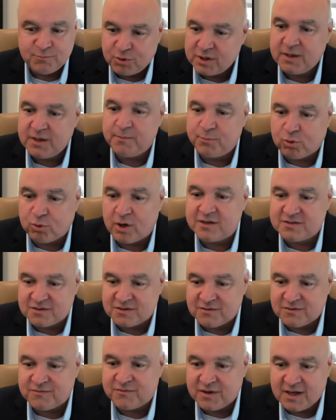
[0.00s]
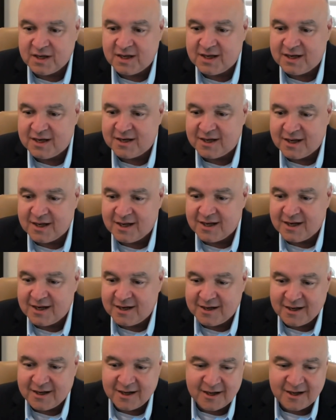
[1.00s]
Pretty impressive. And,
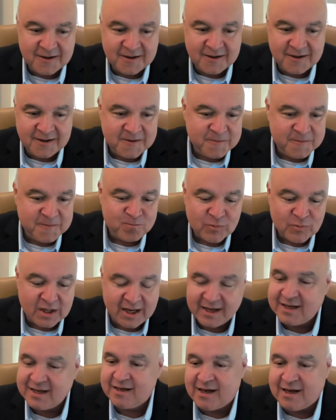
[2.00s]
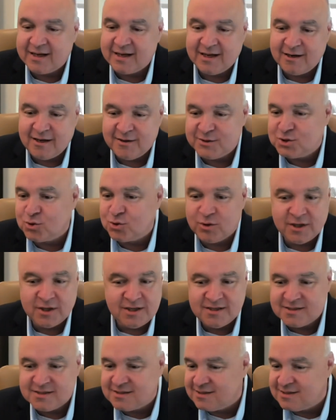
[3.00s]
and uh, I, get, I get all the
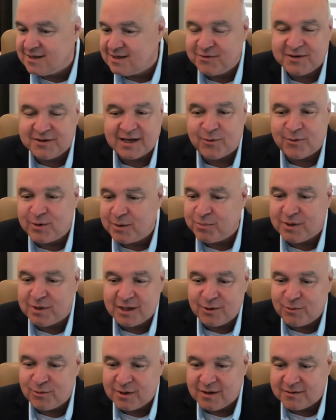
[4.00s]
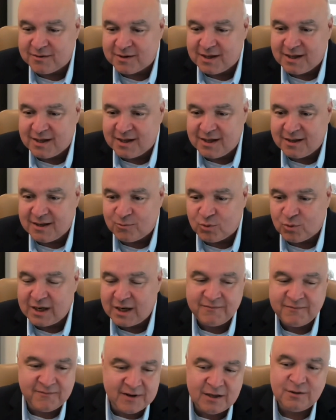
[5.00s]
toys and everything I want to play with. And what
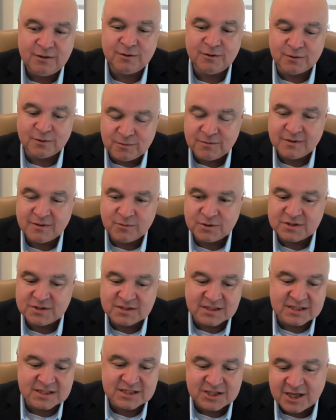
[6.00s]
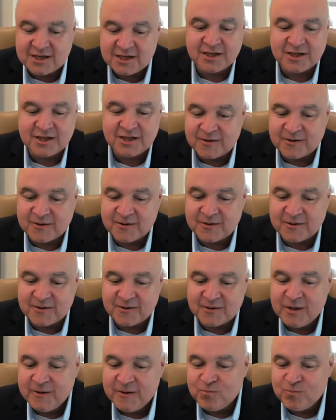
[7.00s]
I found, which is exciting,
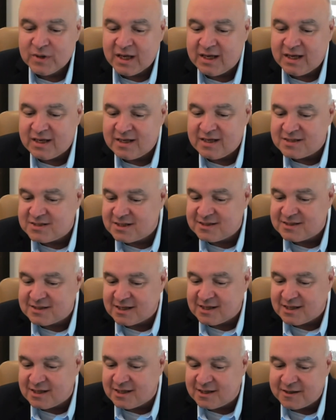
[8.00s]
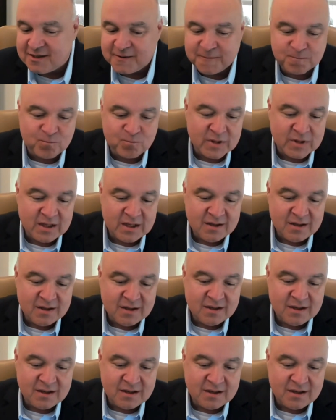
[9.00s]
is, is uh, um,
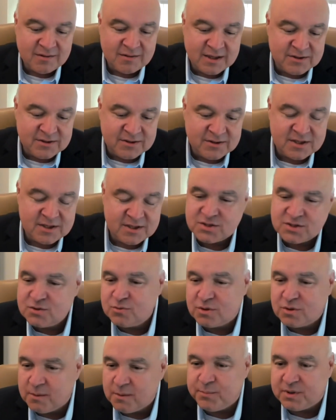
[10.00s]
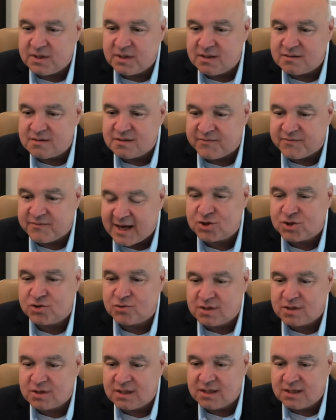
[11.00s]
that these two companies have
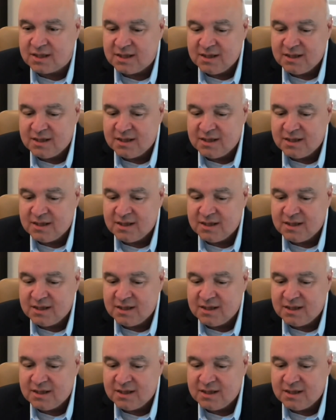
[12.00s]
actually